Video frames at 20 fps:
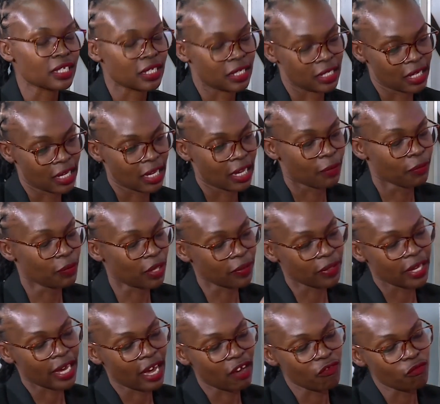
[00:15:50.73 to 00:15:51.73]
then
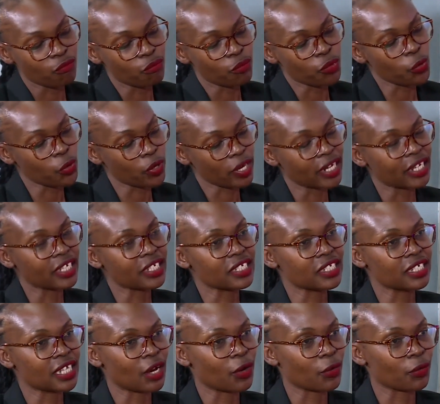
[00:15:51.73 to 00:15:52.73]
they have broken it
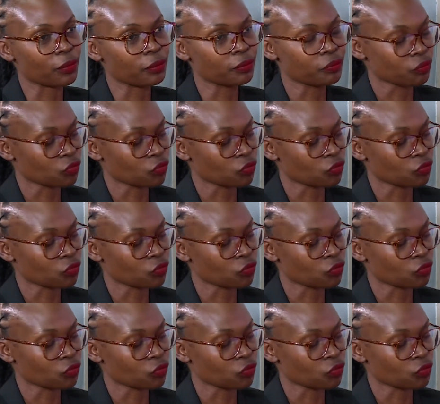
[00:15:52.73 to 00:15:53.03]
down.